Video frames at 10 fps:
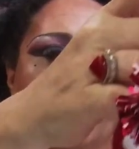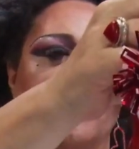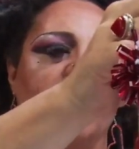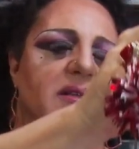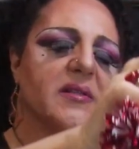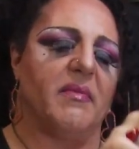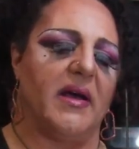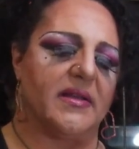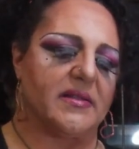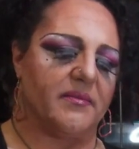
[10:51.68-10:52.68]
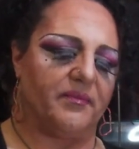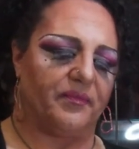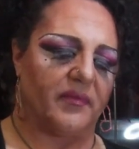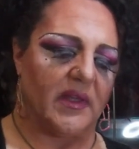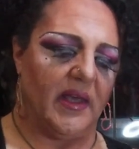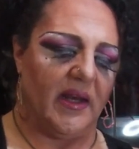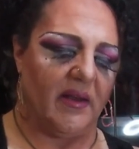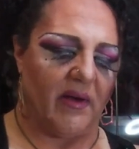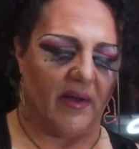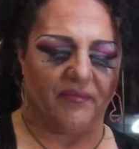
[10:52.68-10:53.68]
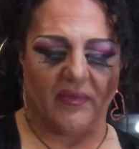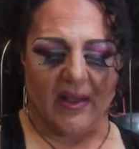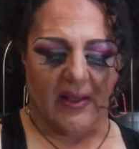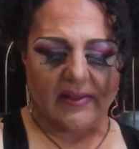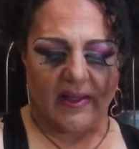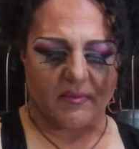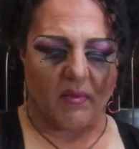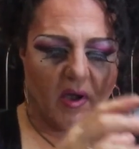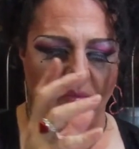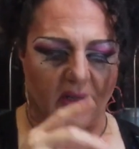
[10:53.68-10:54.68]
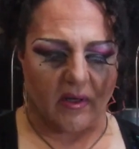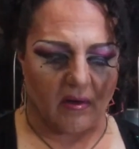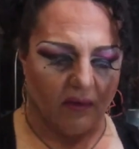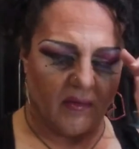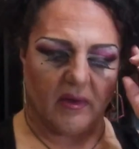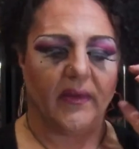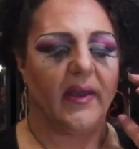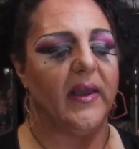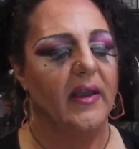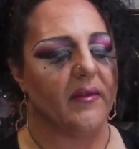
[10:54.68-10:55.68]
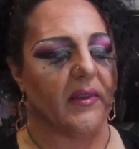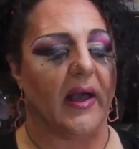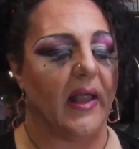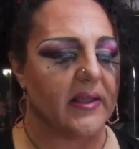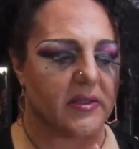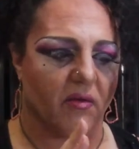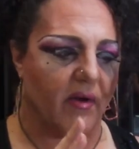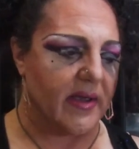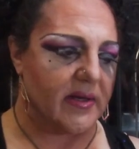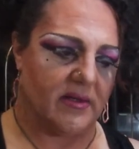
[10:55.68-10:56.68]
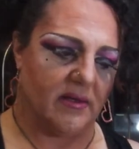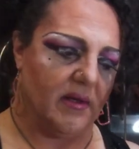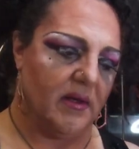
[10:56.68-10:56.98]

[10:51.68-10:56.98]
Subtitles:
really, really sparse. Anyway, that's my opinion on the hair. The colour is great.